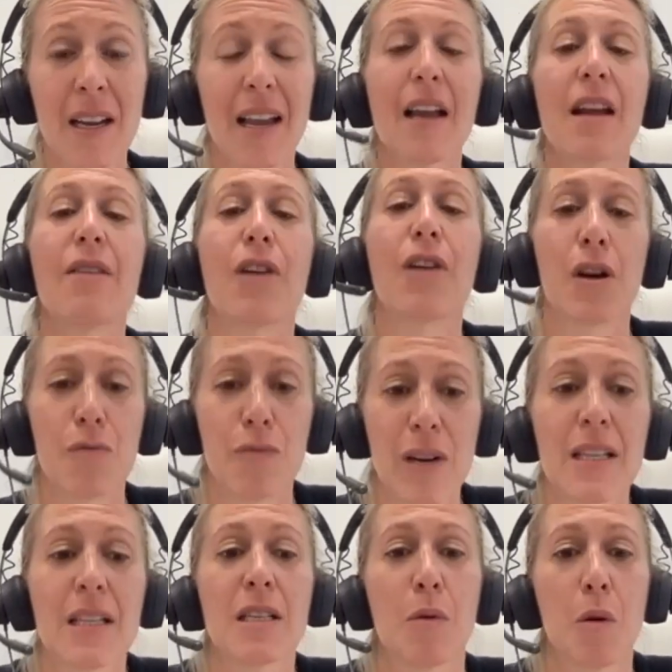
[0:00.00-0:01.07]
in a very
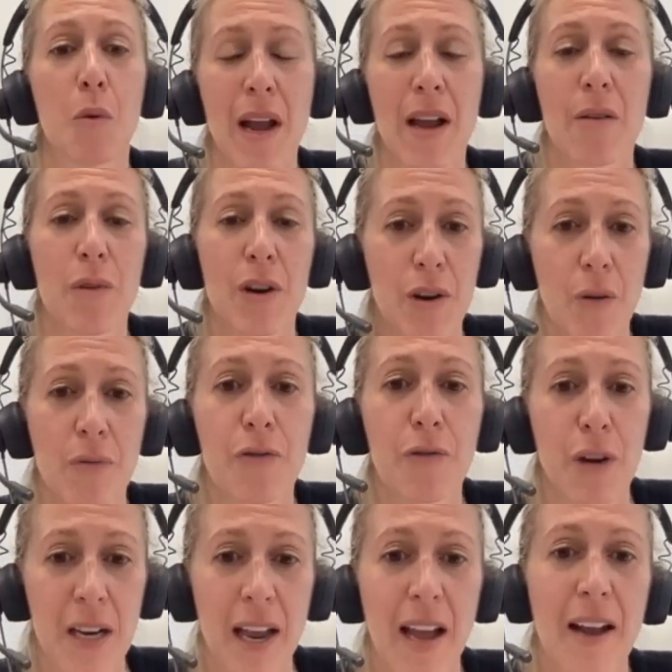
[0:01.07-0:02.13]
reasonable way where you don't
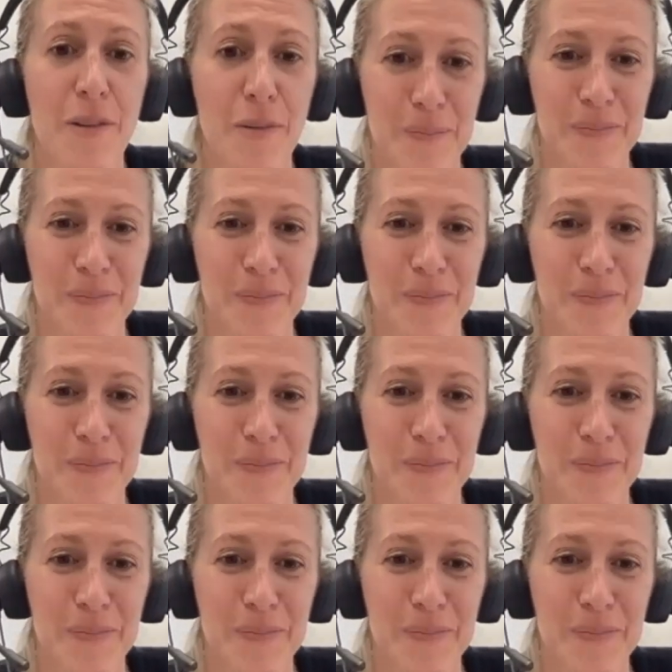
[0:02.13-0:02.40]
freak out.